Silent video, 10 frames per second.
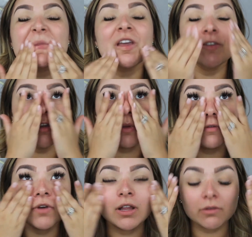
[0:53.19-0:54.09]
if you've
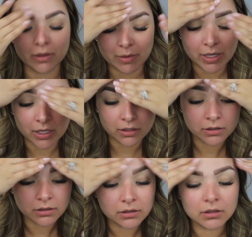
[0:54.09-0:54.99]
been following me,
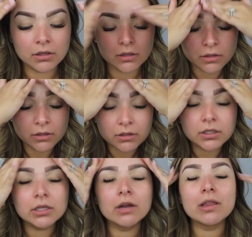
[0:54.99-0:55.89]

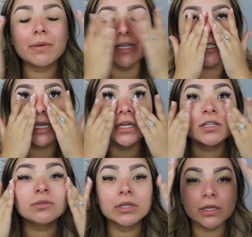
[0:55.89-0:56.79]
you know that my skin
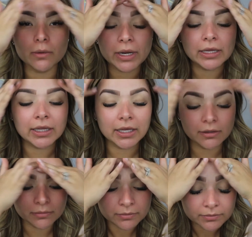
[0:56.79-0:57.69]
is really oily.